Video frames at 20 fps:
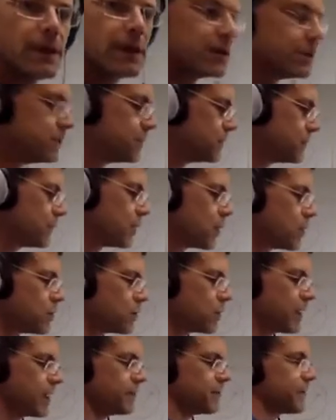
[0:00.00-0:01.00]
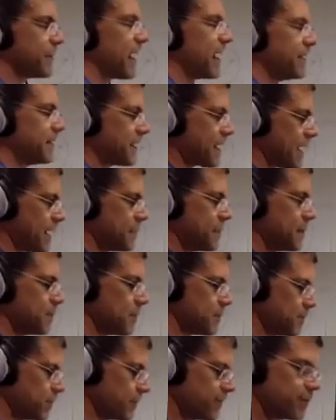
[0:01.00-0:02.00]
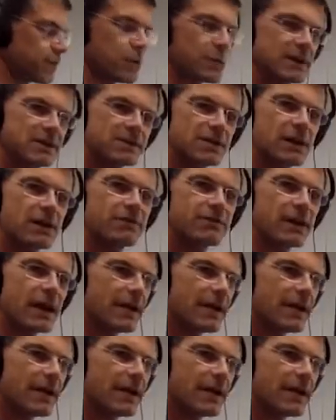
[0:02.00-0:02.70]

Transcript: to go and find the kind of people I'm looking for myself.